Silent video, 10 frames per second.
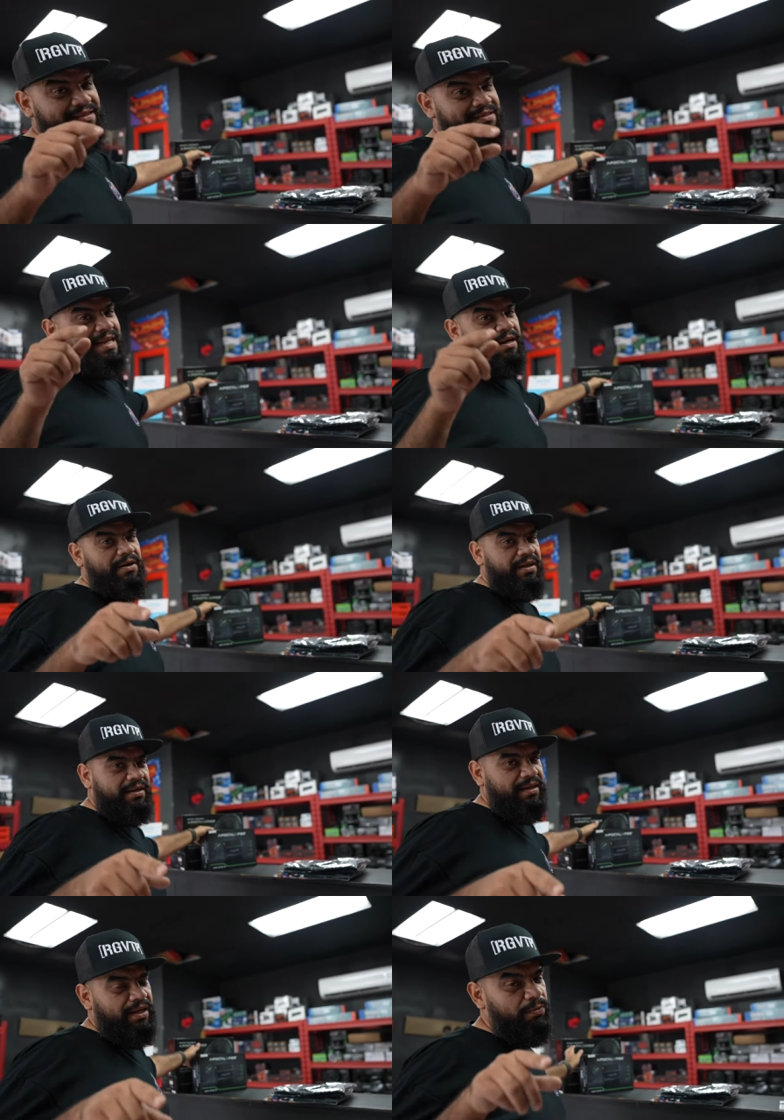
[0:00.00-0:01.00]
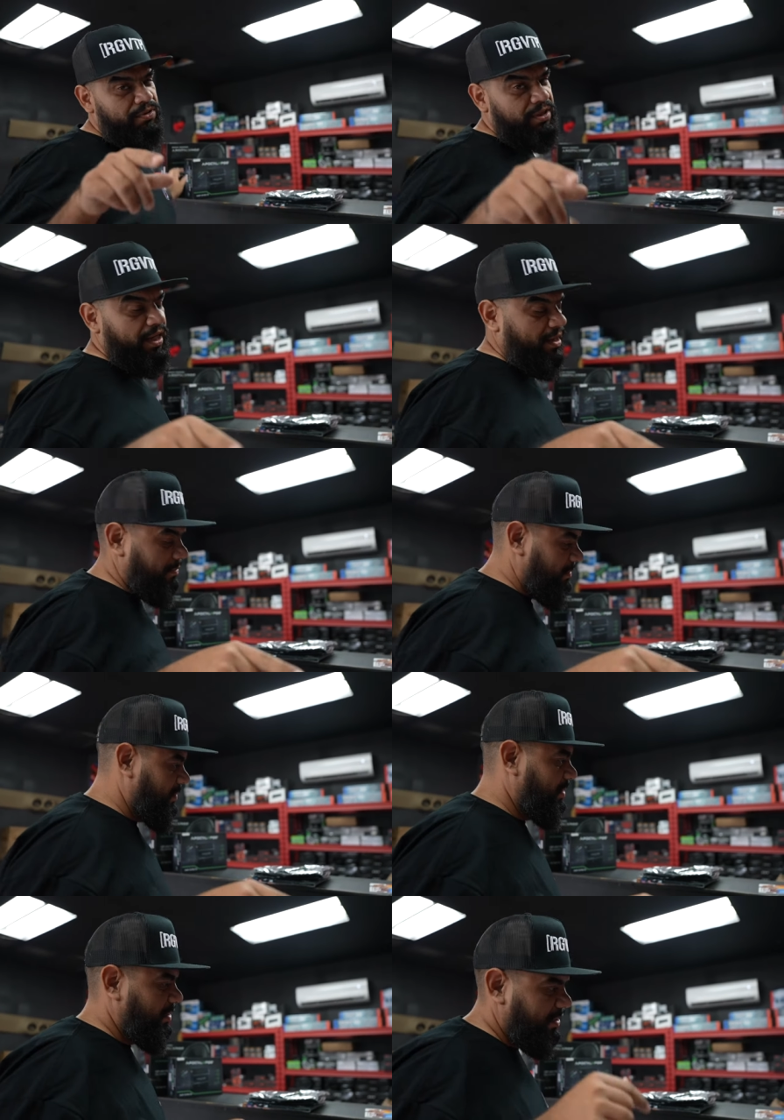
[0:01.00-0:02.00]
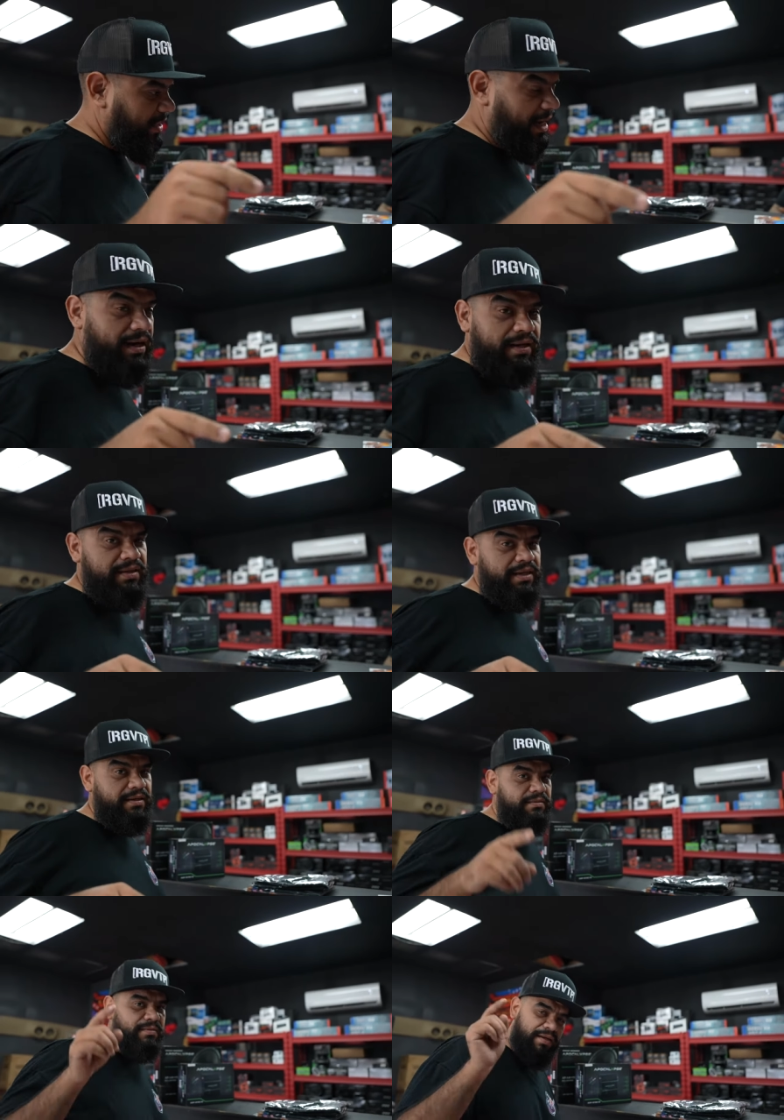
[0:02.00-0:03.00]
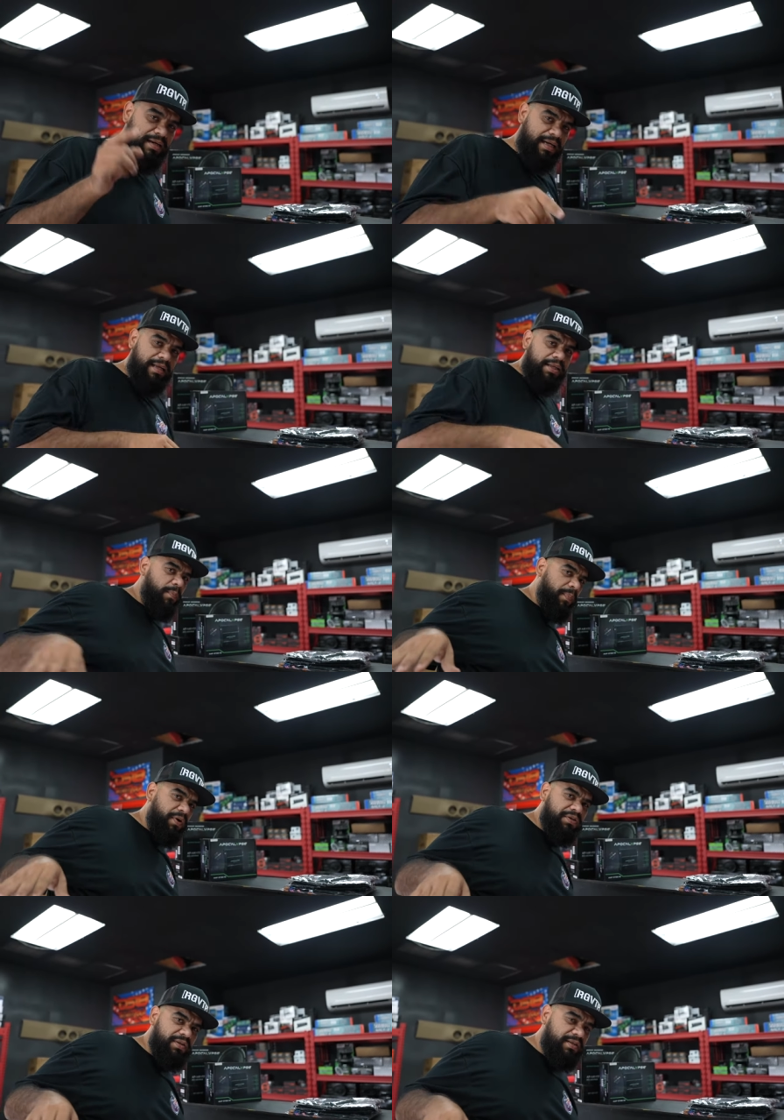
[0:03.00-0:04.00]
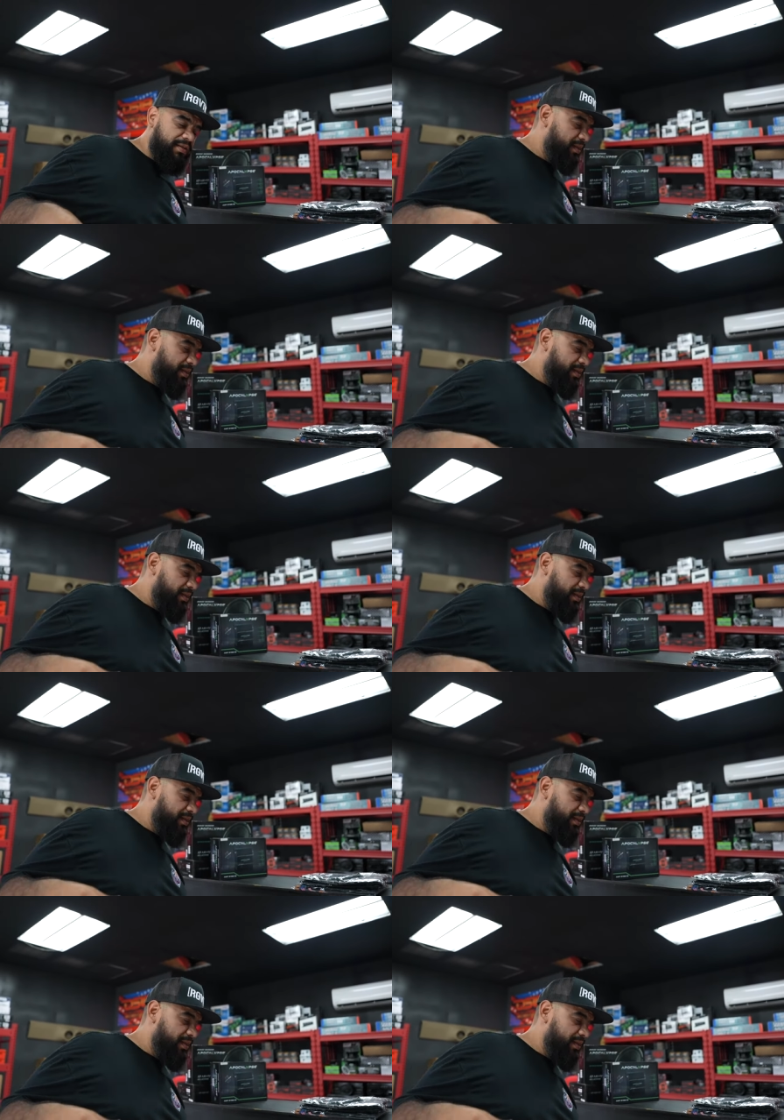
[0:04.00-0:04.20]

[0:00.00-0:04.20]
this Saturday at OTM. Caigan en la tent. Anything you purchase